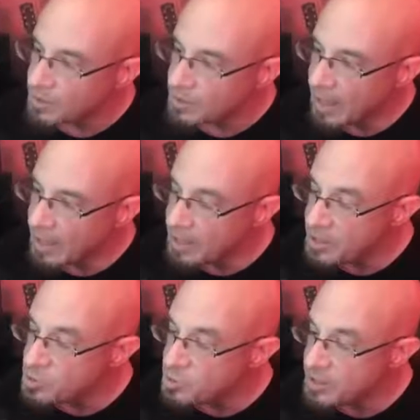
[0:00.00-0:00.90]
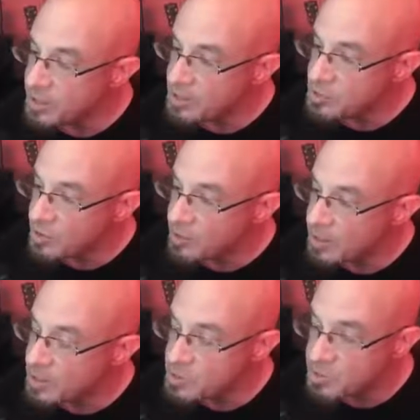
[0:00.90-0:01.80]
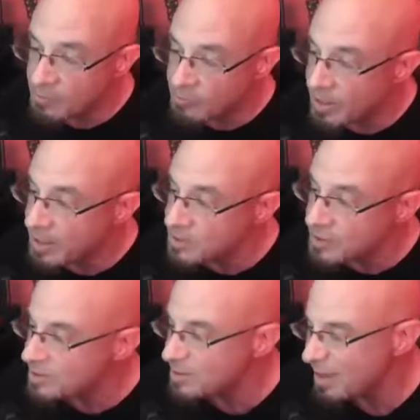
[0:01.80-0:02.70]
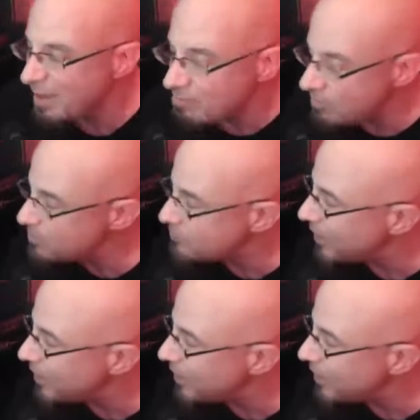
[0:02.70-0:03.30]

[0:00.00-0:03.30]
Yeah, he's come right out and say, just it was